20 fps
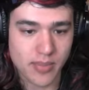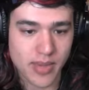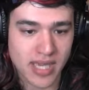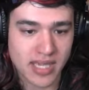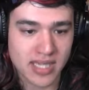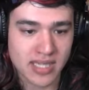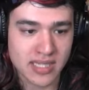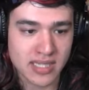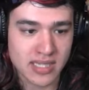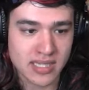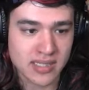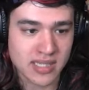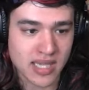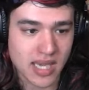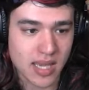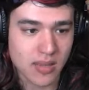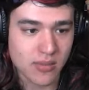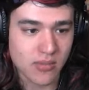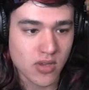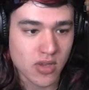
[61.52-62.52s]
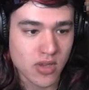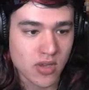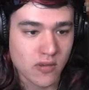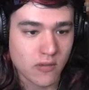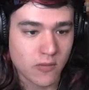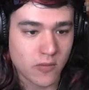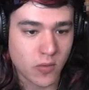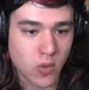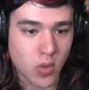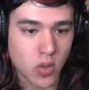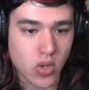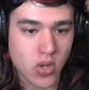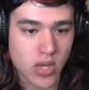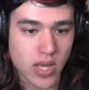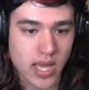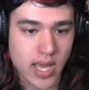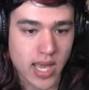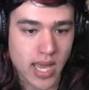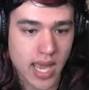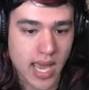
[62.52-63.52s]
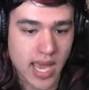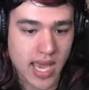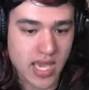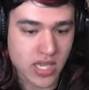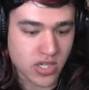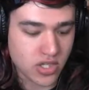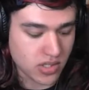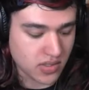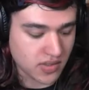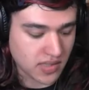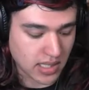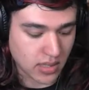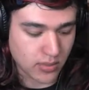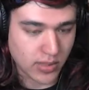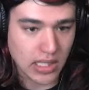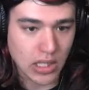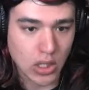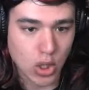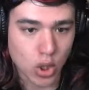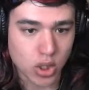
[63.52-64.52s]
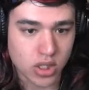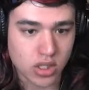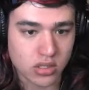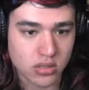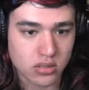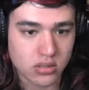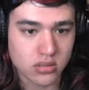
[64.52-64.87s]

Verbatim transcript: back into this game for ages. How do I look?